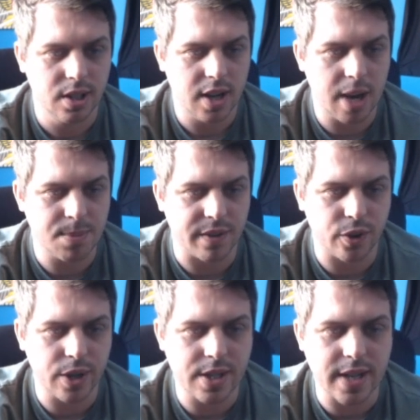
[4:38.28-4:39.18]
Up to
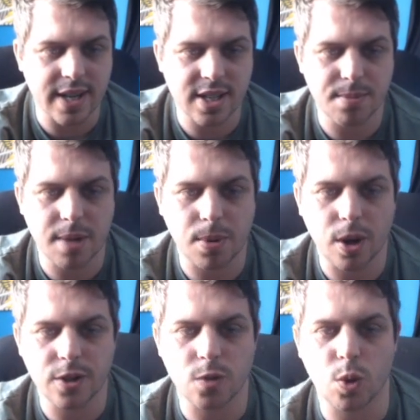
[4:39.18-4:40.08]
30 stacks can be
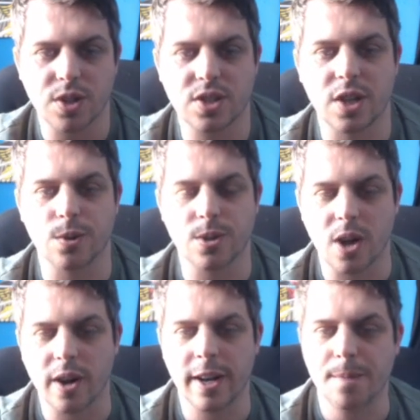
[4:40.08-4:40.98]
applied to one single
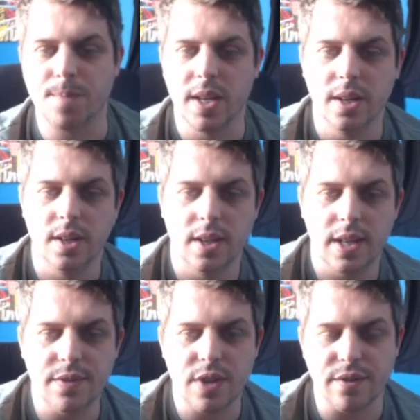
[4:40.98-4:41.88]
target.
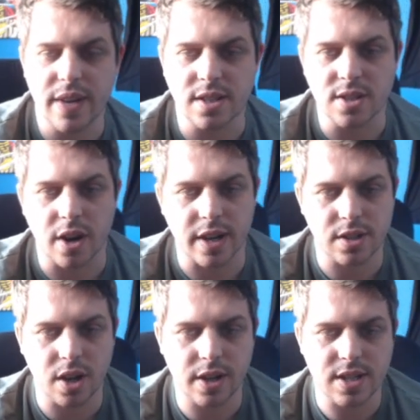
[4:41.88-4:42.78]
If the affected target
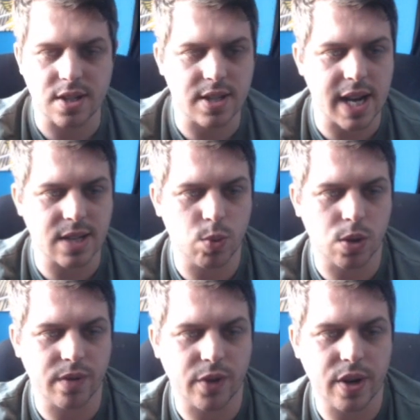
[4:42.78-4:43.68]
dies, the stacks will
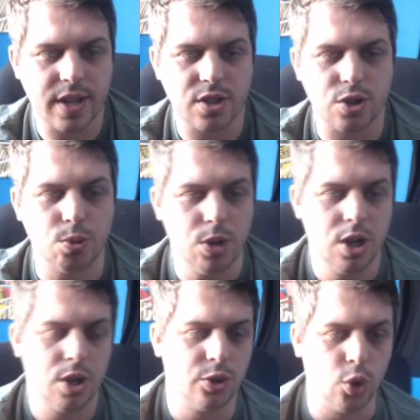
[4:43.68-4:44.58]
convert into
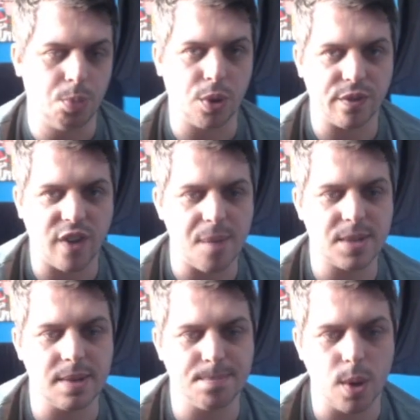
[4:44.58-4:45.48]

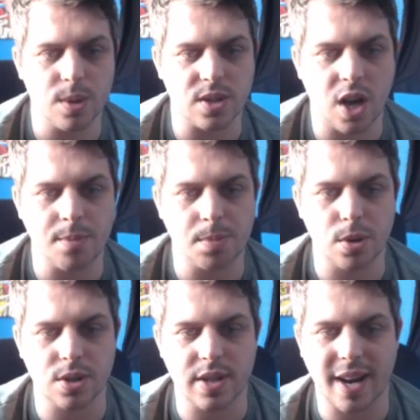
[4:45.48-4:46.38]
0.5% bonus armor
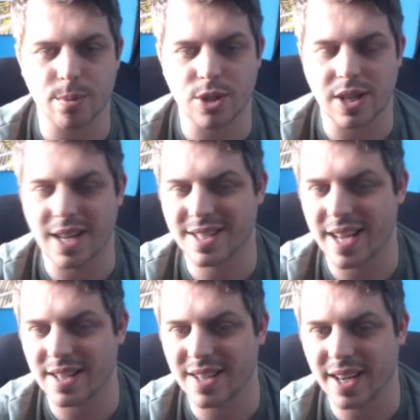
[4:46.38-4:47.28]
per stack, which lasts
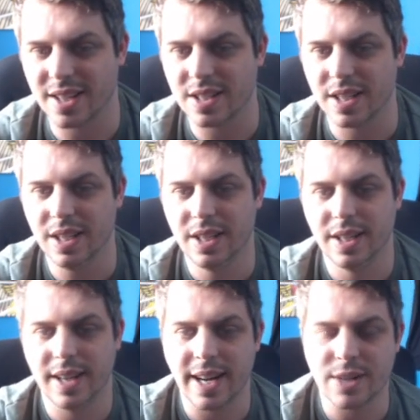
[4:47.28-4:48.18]
10 seconds,
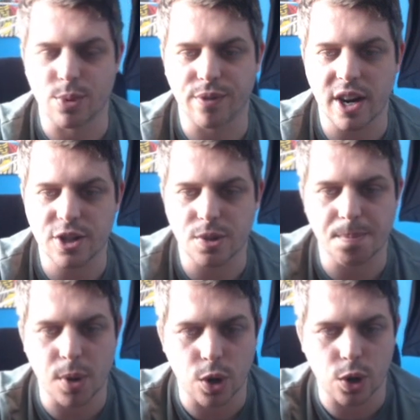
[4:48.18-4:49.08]
and is refreshed
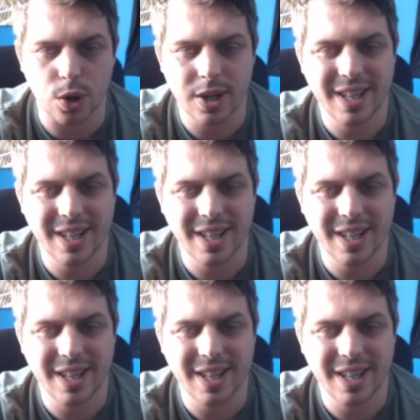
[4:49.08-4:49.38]
per